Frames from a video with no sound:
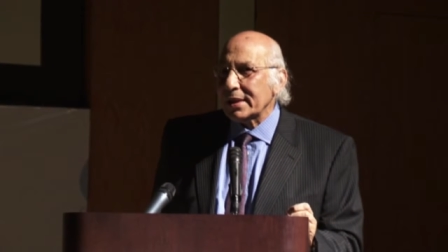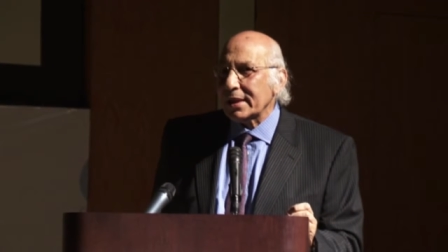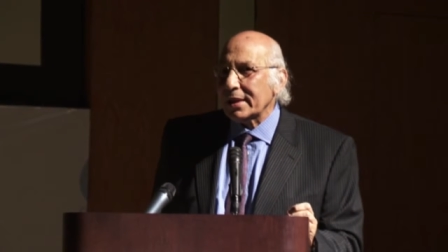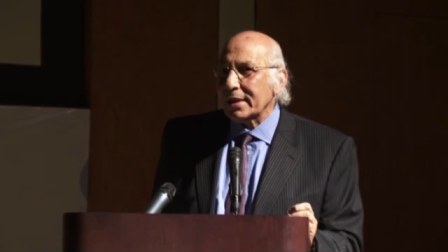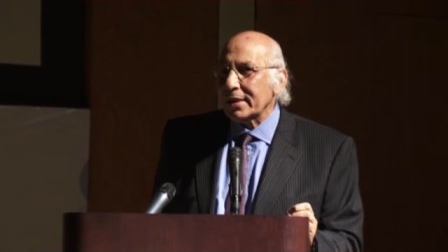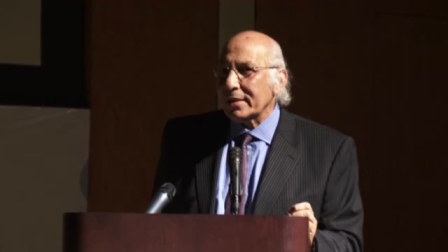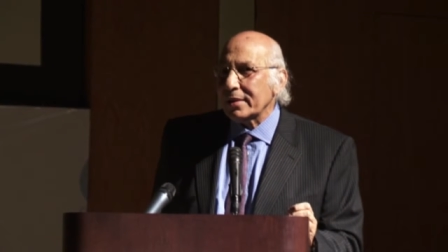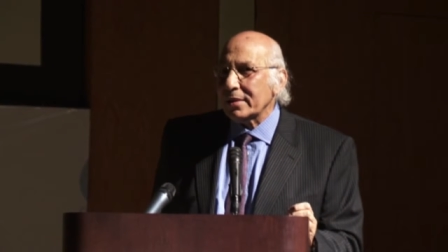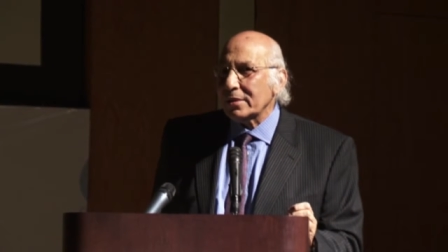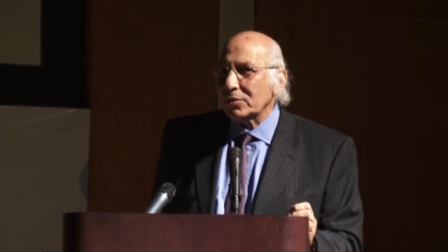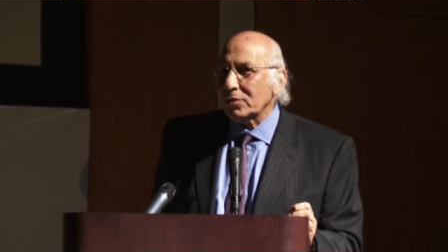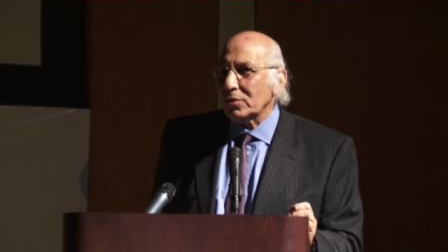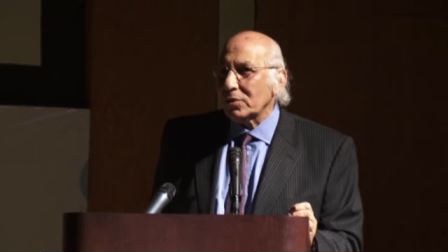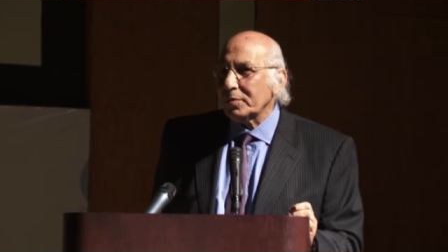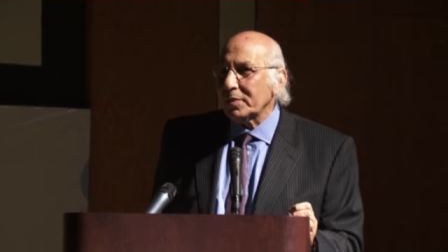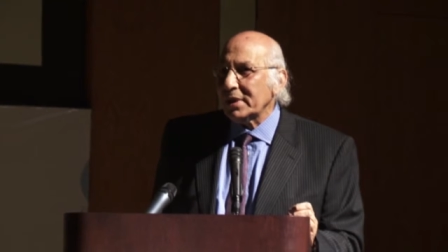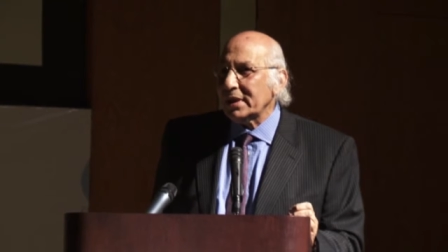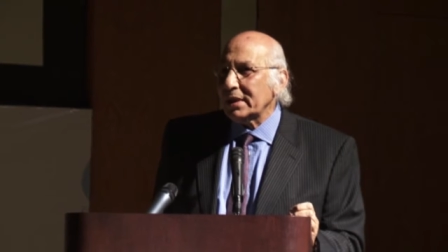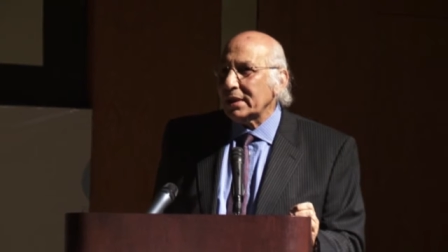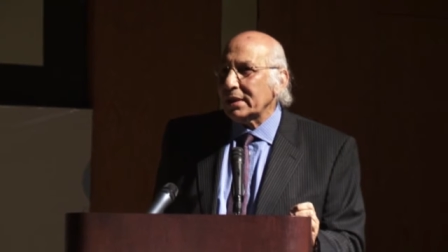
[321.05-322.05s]
and they told
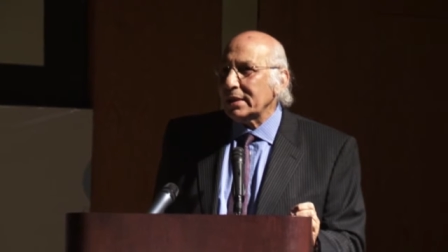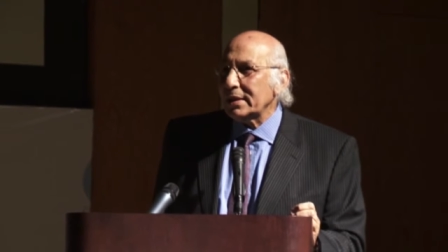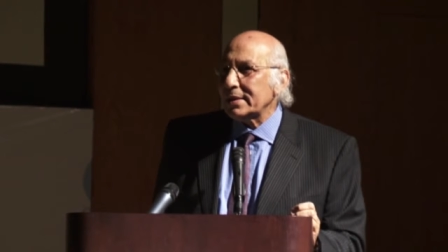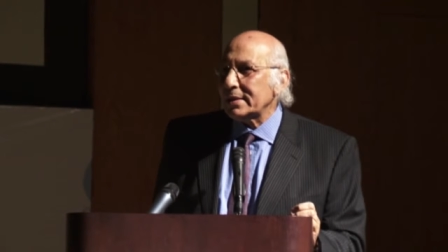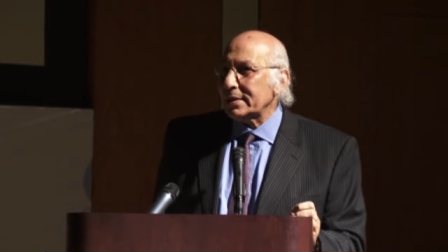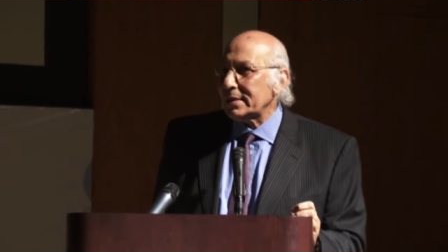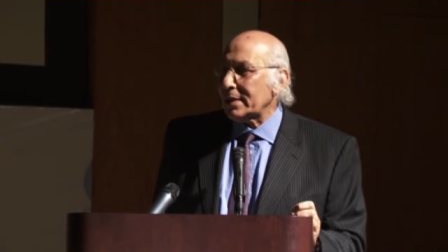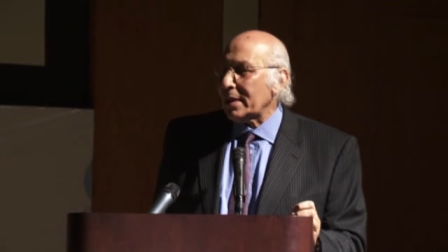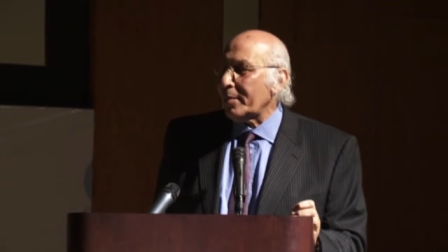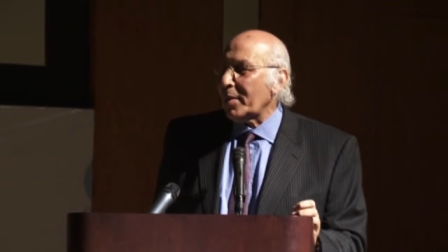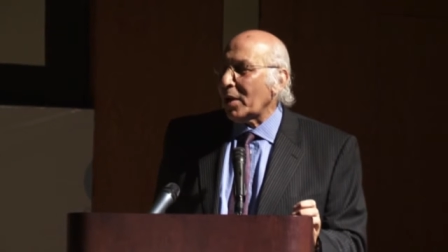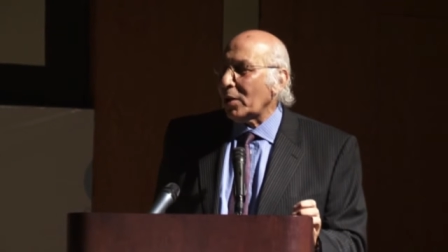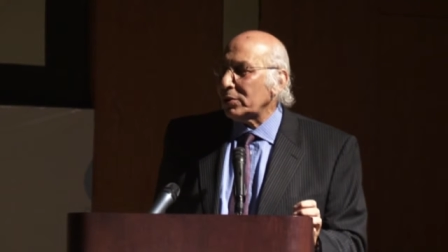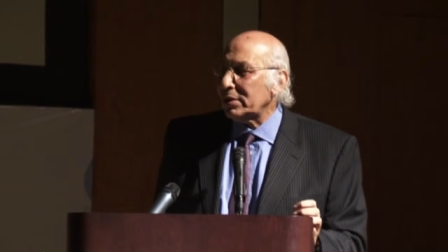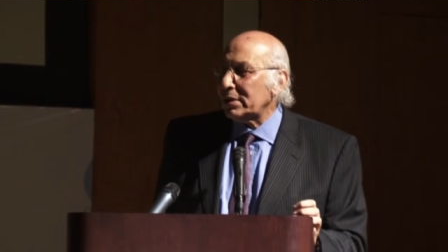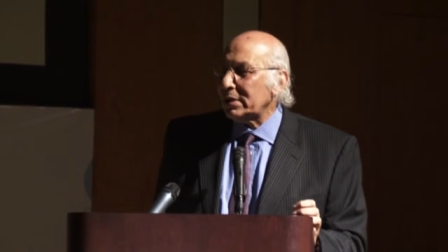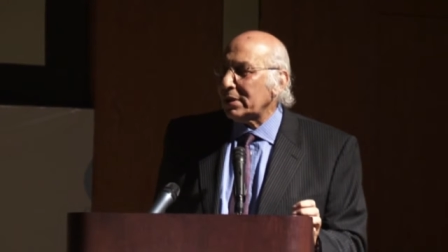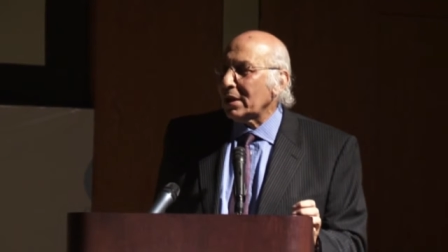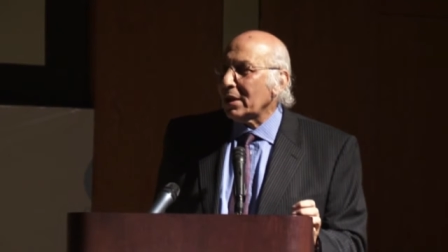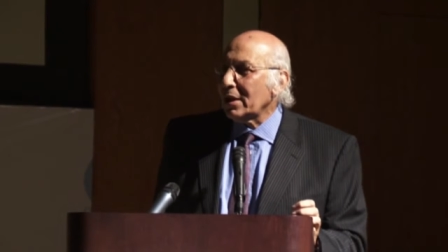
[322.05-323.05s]
me it's about